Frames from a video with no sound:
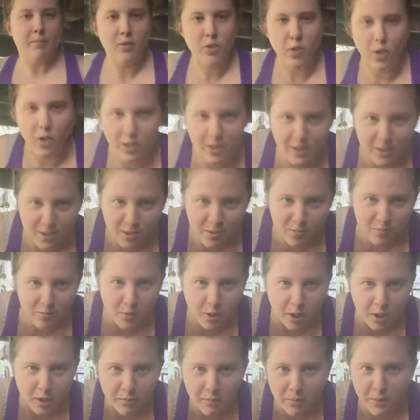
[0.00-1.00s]
Sorry, there's
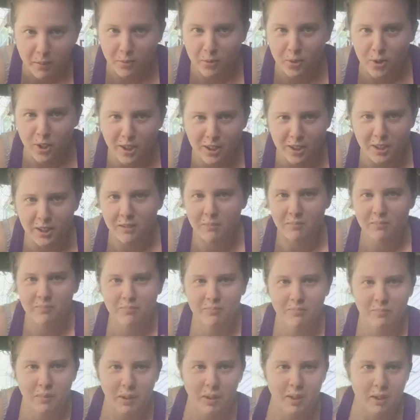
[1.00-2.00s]
random people talking.
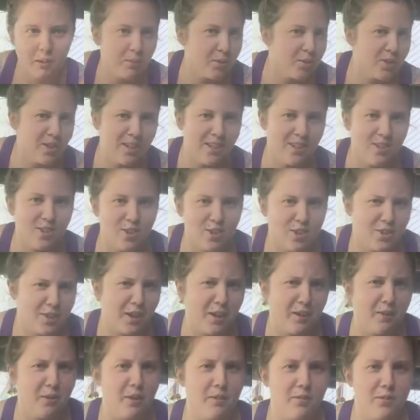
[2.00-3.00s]
My neighbor's kids just
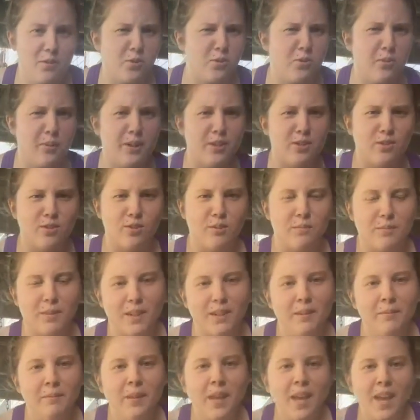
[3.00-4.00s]
got off the school bus or
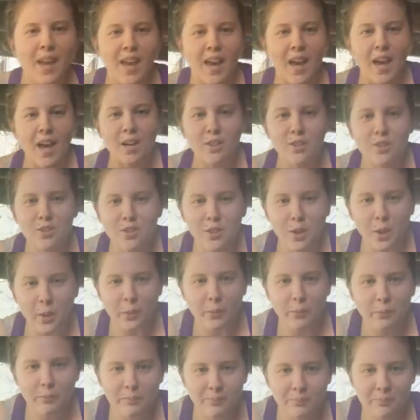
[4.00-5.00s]
something.
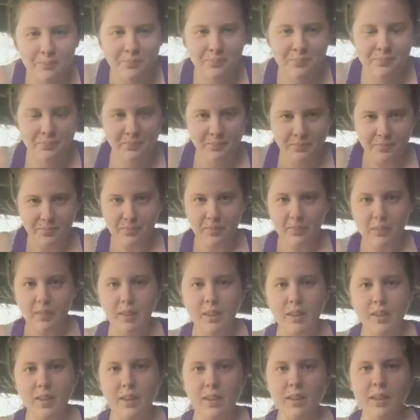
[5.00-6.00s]
So
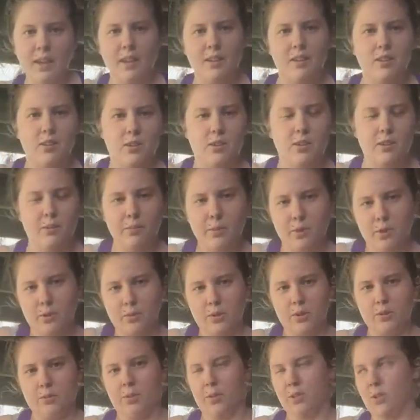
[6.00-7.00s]
yeah, so you're going to push
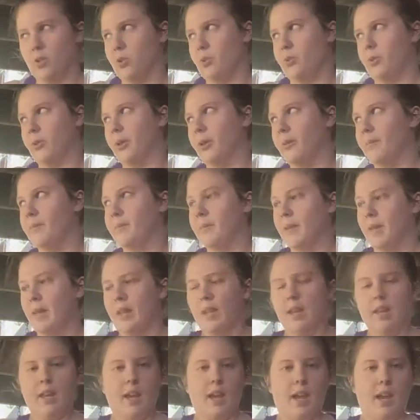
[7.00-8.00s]
with the one shoulder
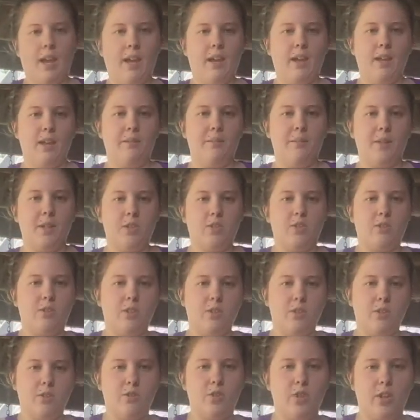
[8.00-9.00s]
and make sure
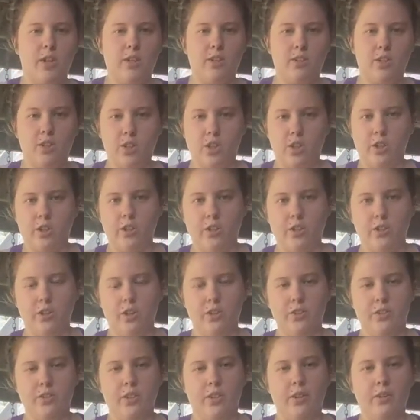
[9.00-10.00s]
that you're trying to turn
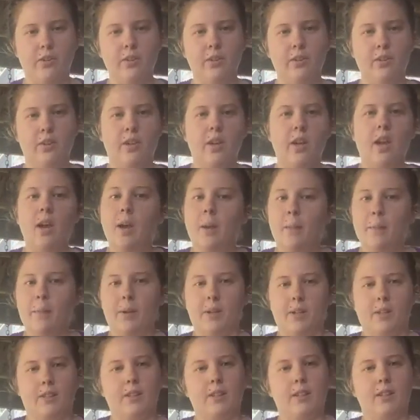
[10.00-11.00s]
also.
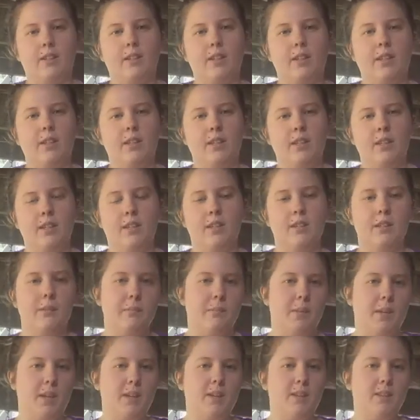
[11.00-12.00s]
But I think like the
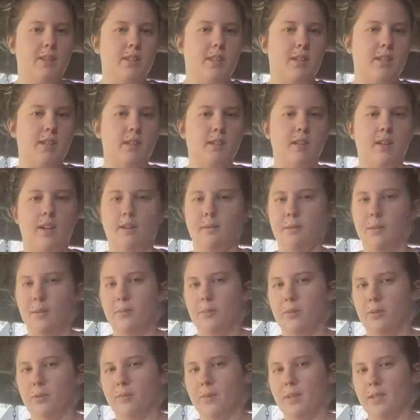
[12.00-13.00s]
main thing that a lot of
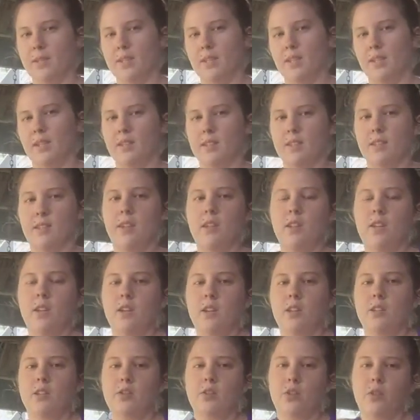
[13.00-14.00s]
people are missing is
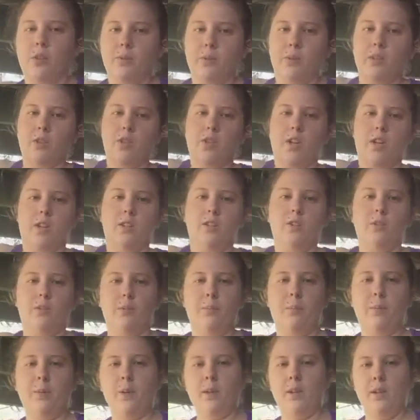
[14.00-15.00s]
you don't want to try to
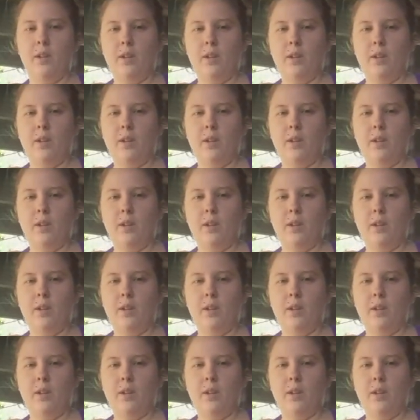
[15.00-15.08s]
hoop